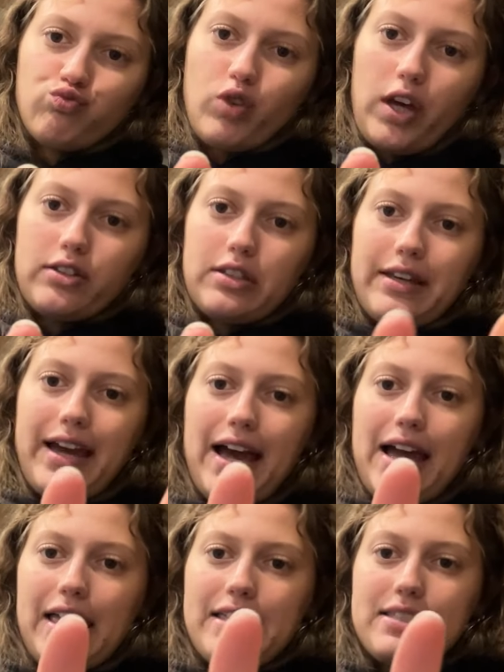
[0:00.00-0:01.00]
I'll see you
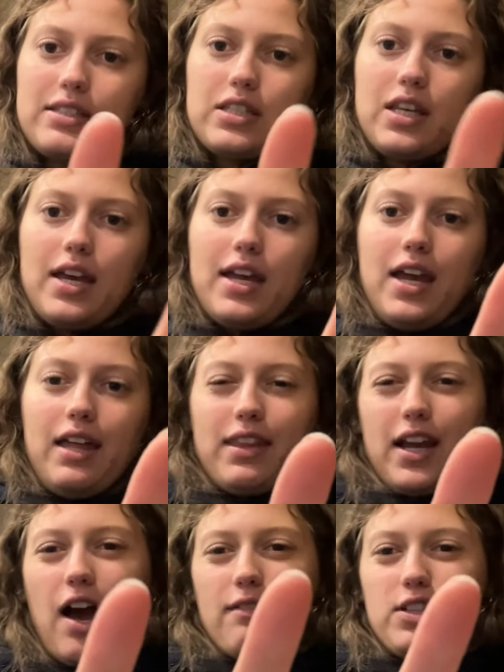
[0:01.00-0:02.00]
guys at the
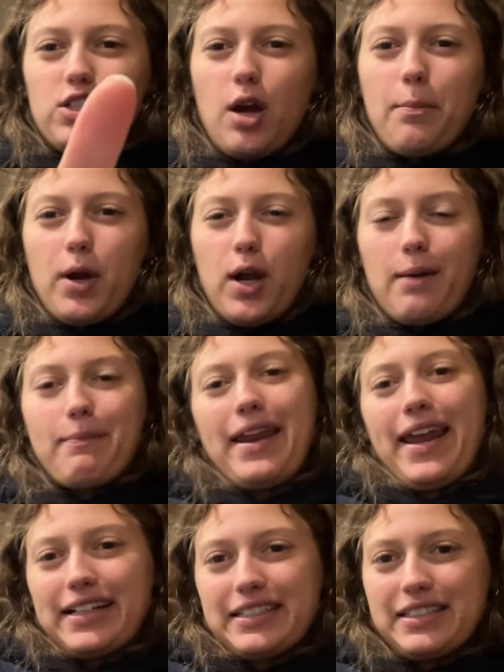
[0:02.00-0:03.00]
coffee shop or at my
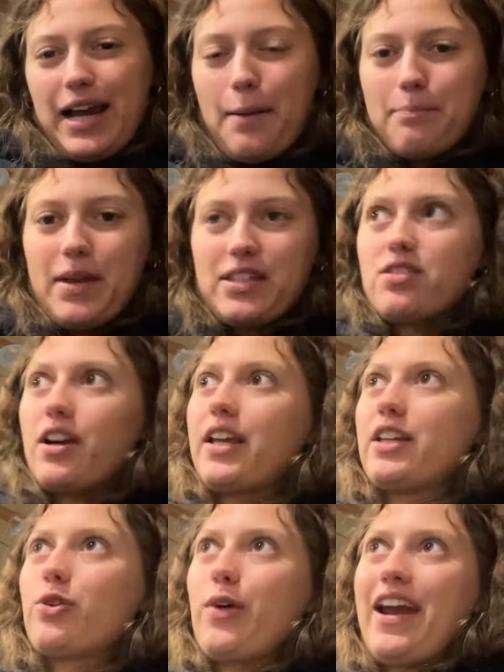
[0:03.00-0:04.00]
next stop. It's
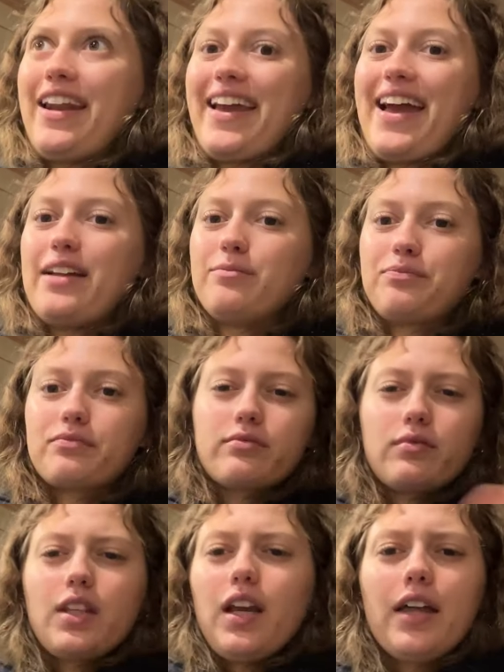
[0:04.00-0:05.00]
starting to rain again.
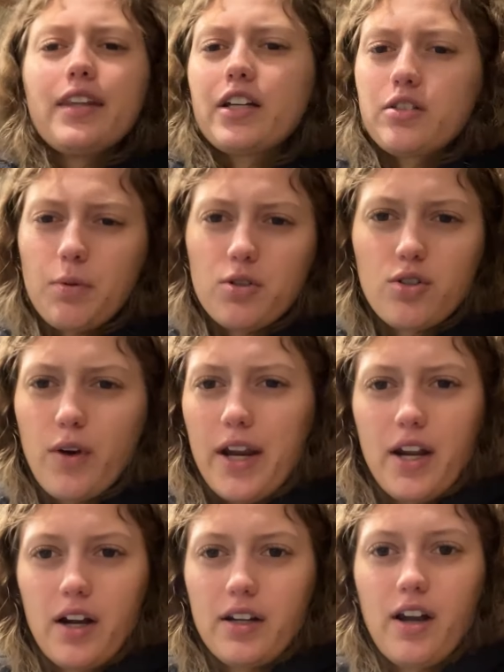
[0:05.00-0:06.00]
I think it's supposed to rain
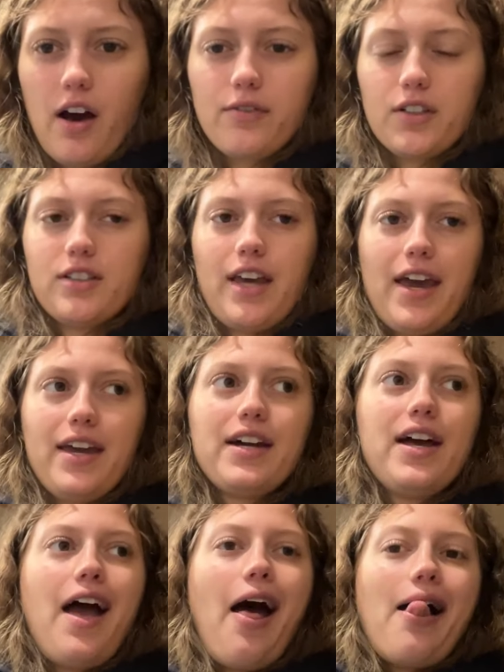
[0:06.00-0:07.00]
on and off all day.
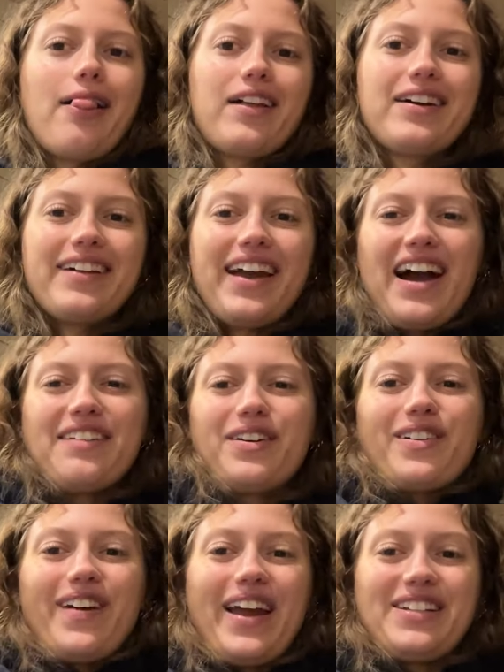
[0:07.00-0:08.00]
Luckily, I have a
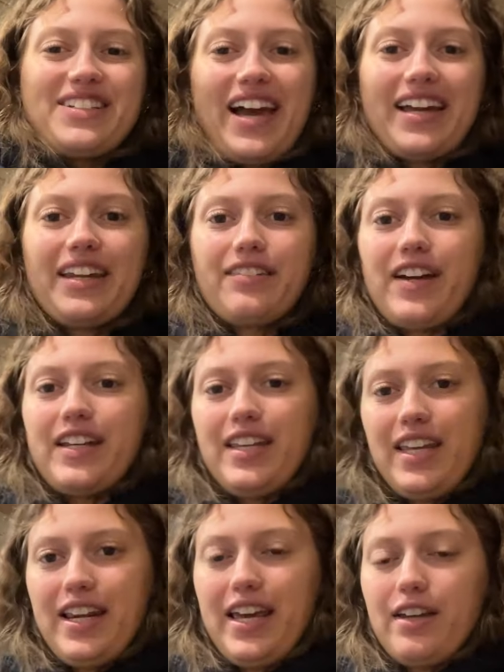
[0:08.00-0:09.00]
rain jacket if I
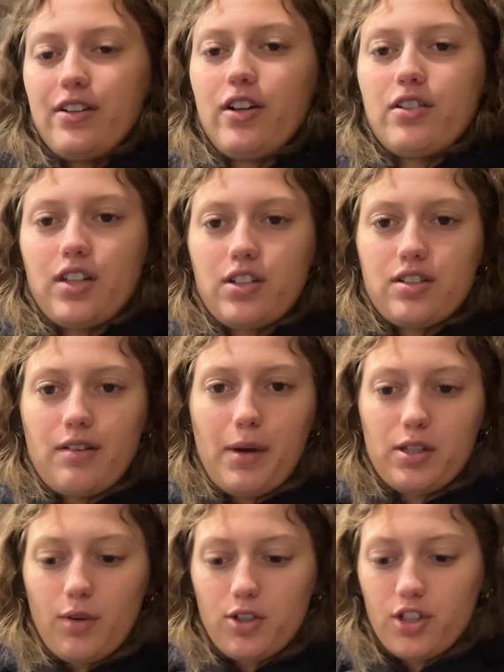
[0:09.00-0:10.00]
need it, or else I just have my
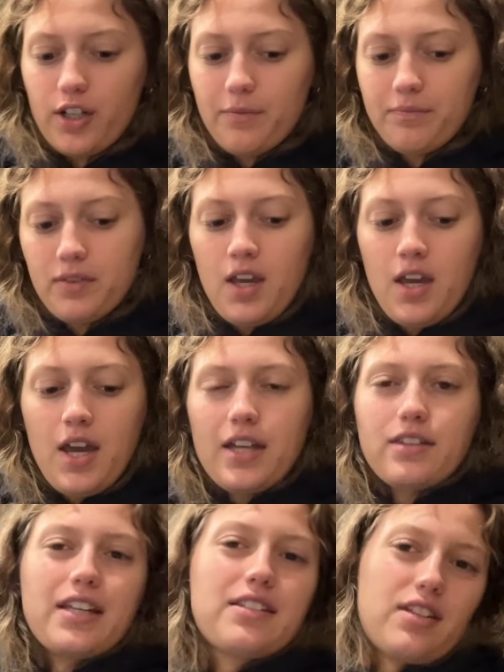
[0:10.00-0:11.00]
sweatshirt.
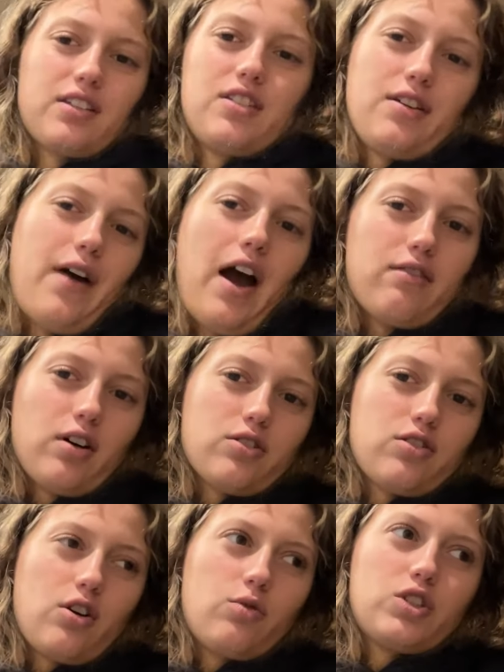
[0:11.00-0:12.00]
It's like 65
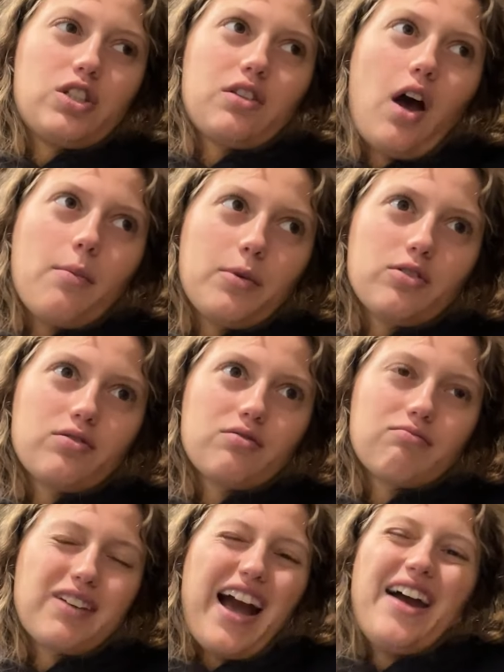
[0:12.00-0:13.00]
also, which is almost
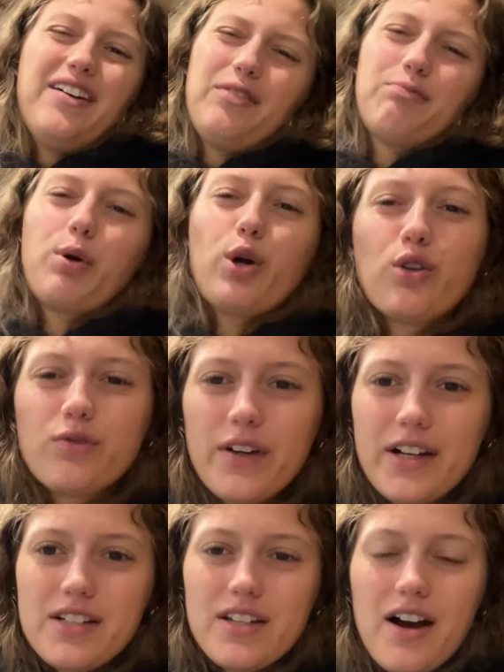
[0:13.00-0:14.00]
kind of
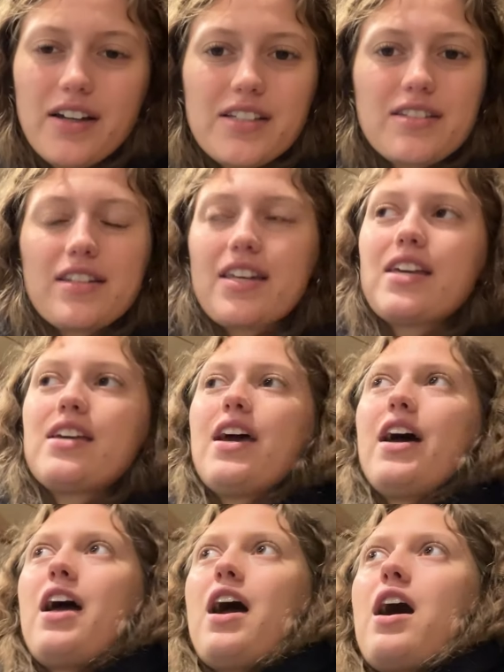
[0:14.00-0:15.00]
perfect, honestly.
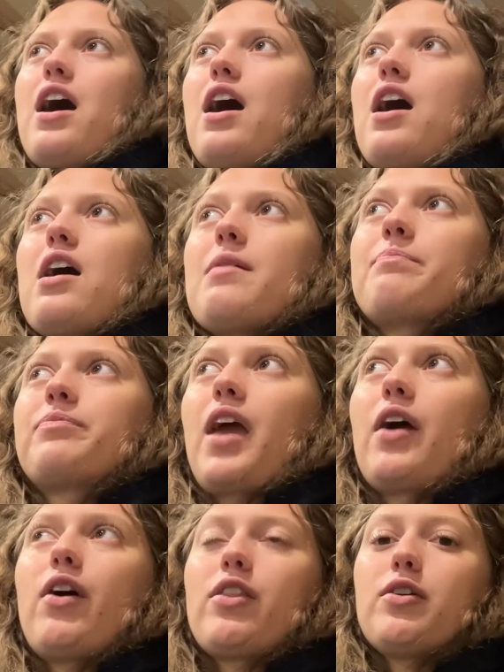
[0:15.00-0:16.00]
I'd
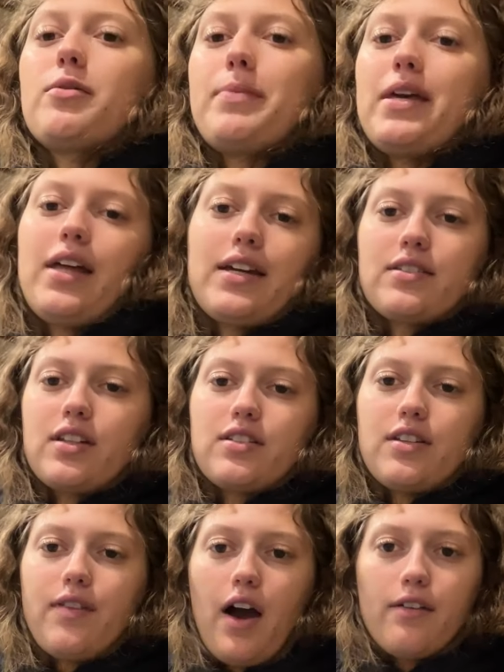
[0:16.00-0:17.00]
rather it be like
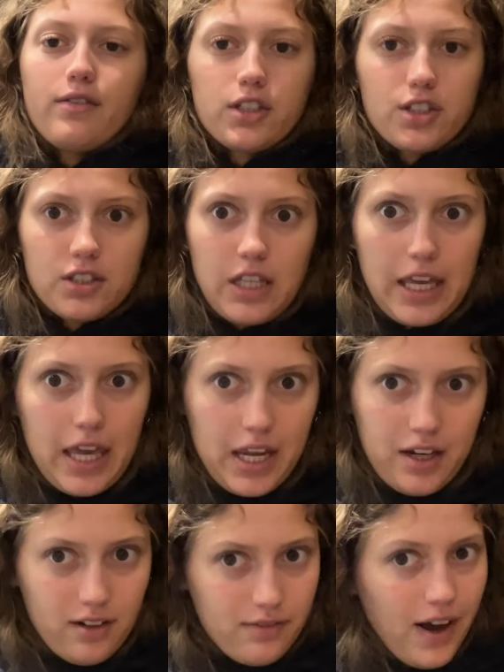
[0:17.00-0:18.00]
65 versus like
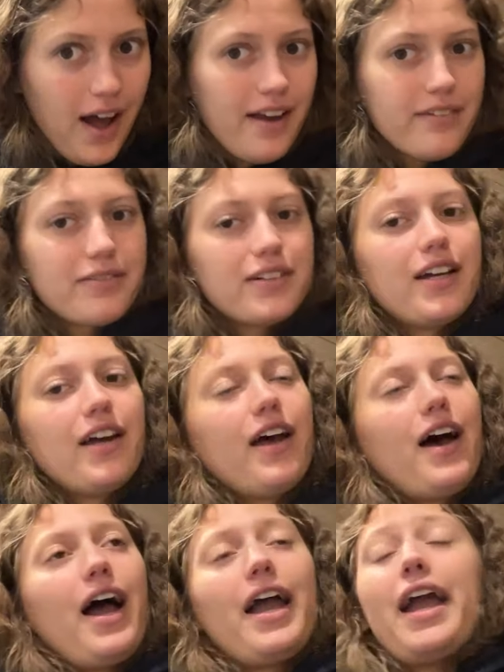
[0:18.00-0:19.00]
85.
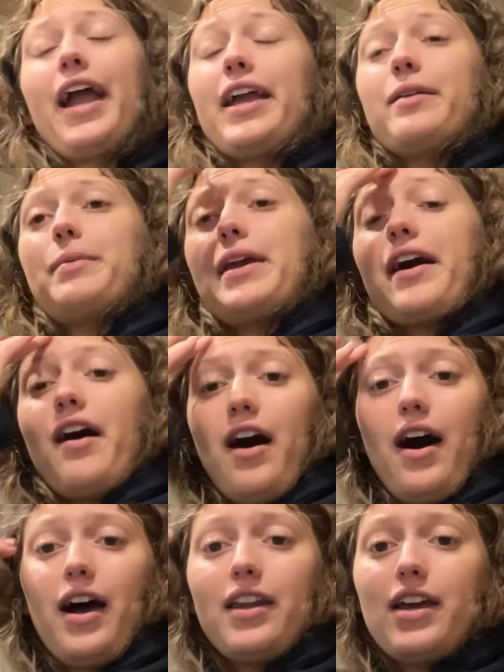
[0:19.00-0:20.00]
I hate being
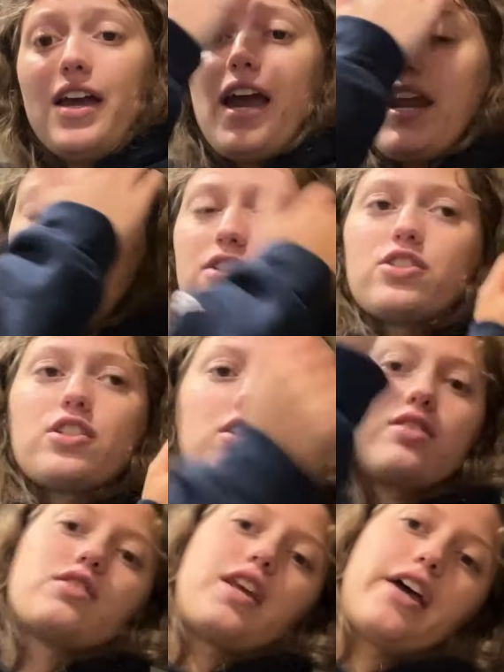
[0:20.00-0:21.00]
hot, and it's
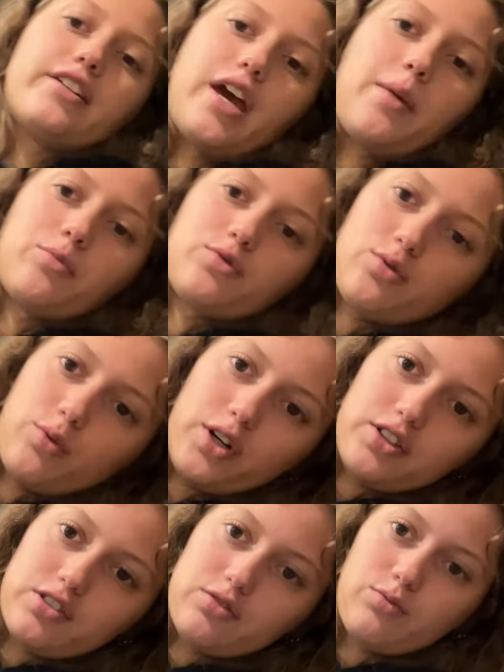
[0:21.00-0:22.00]
just 10 times
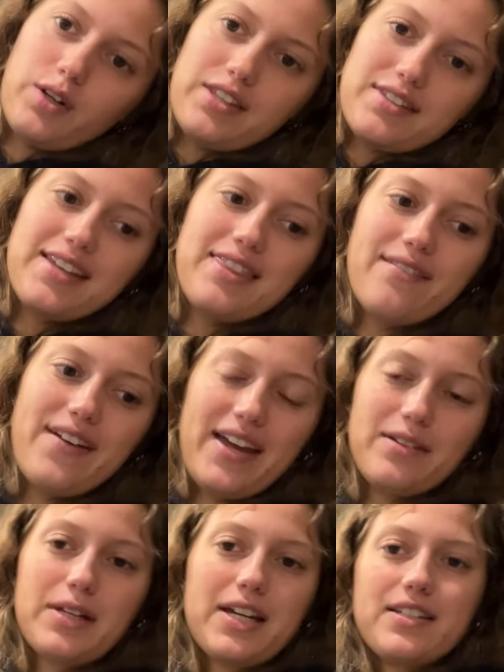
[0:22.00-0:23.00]
worse when it's in the
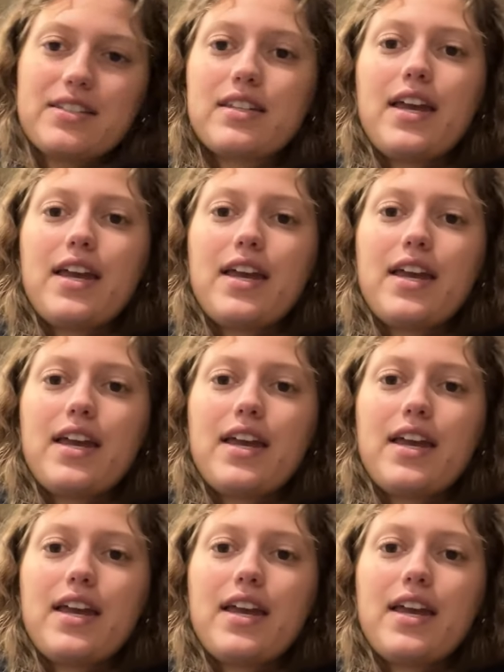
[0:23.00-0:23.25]
van, because